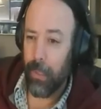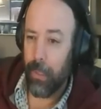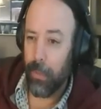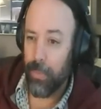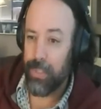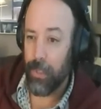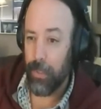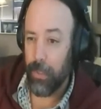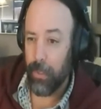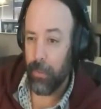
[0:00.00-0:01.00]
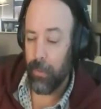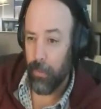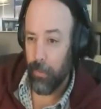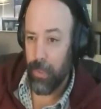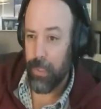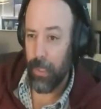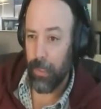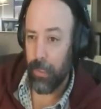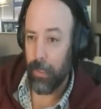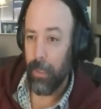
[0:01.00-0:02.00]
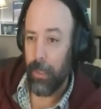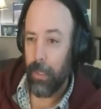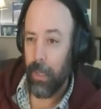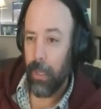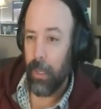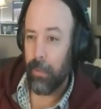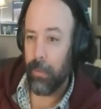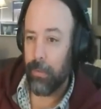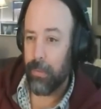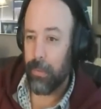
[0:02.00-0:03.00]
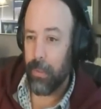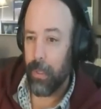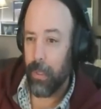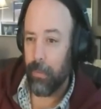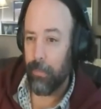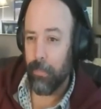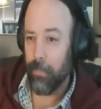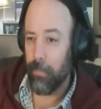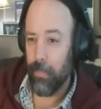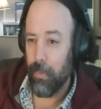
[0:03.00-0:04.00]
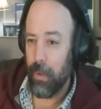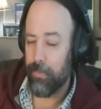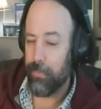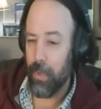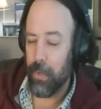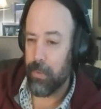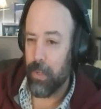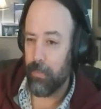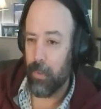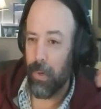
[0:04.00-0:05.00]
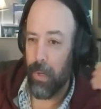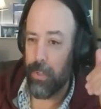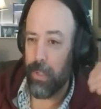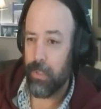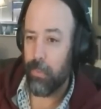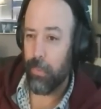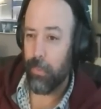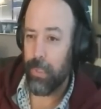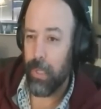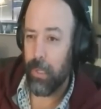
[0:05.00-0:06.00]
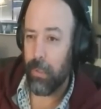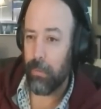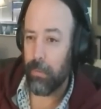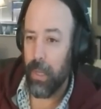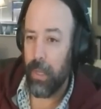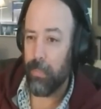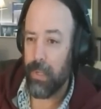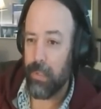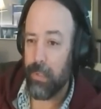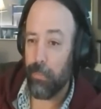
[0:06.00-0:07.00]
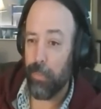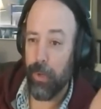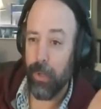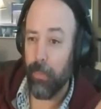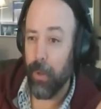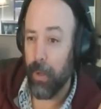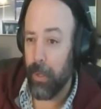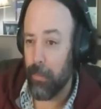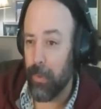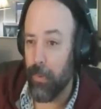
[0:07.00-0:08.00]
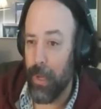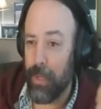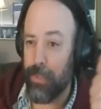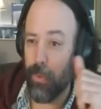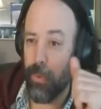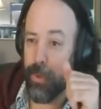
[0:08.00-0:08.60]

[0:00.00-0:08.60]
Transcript: Matillion reseller, and I've done several projects where we're taking databases and putting them on AWS or